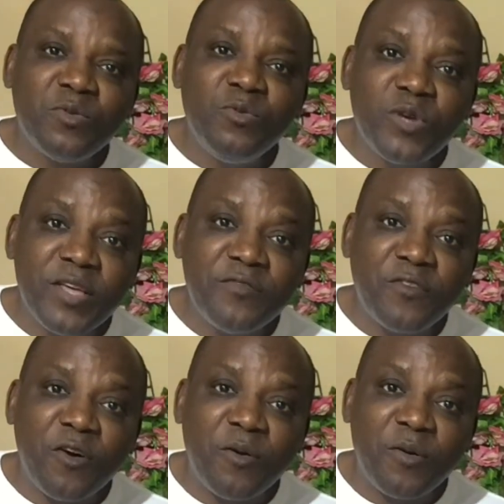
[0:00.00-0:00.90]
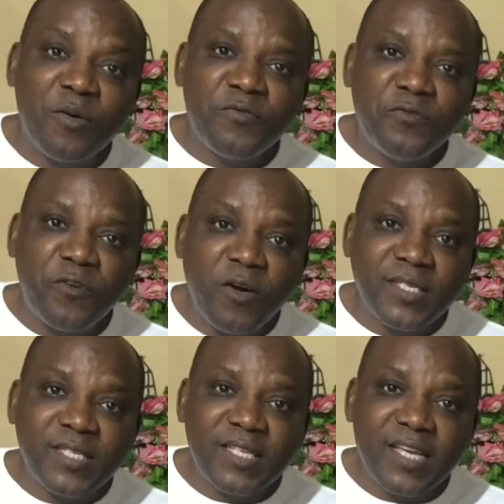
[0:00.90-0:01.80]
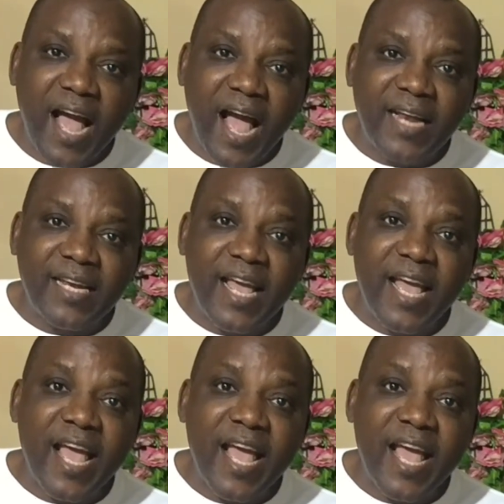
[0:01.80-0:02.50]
looking for fault and